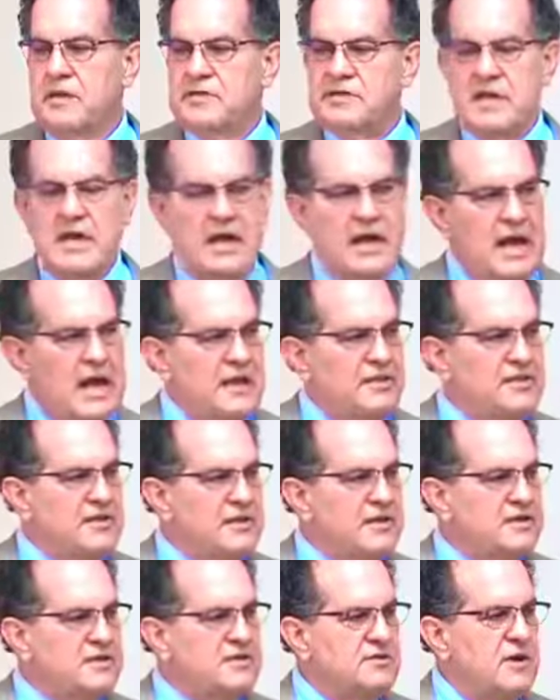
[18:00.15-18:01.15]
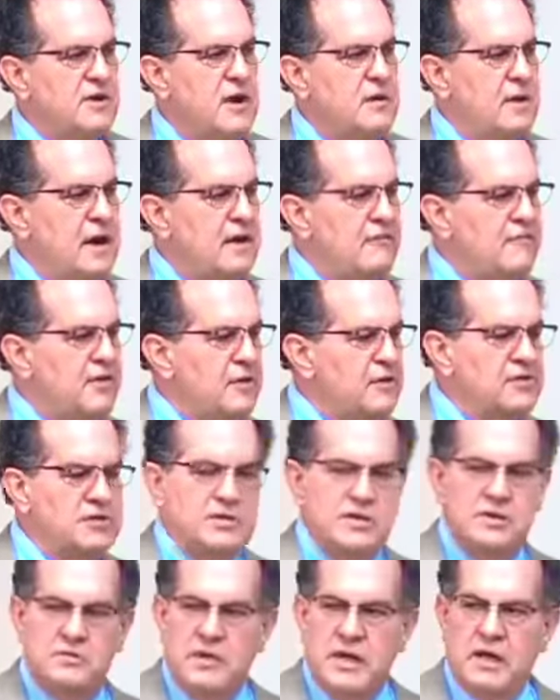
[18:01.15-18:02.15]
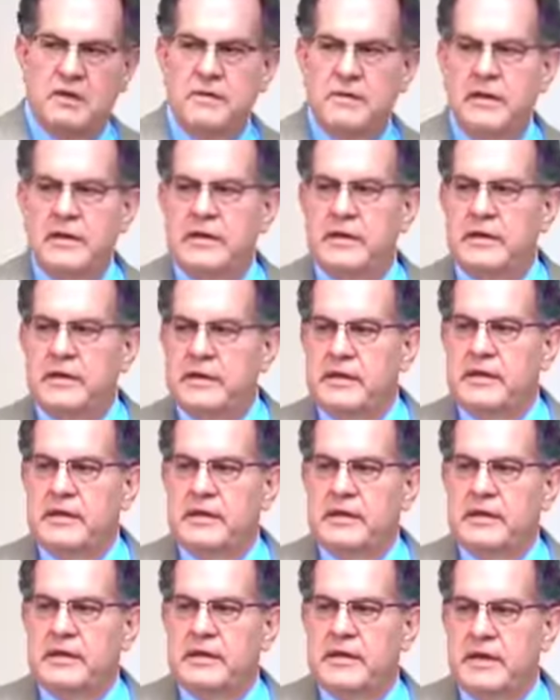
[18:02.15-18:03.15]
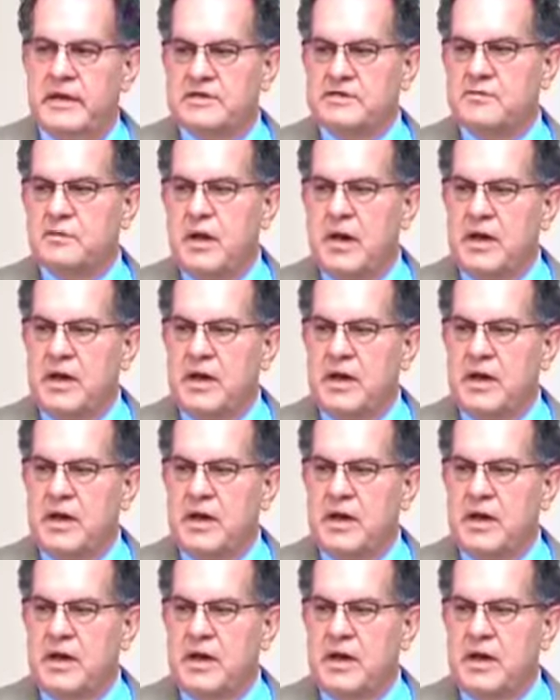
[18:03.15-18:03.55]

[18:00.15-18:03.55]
They say an atheist or I'm an evolutionist. Well, guess